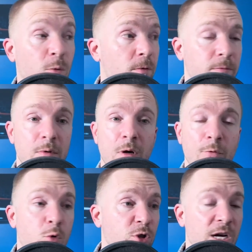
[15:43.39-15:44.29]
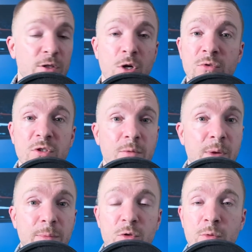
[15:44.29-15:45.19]
well, of course Jon Jones is going to be
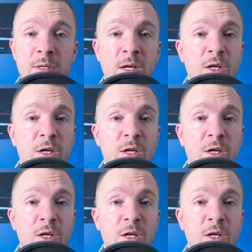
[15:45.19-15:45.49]
able to do it.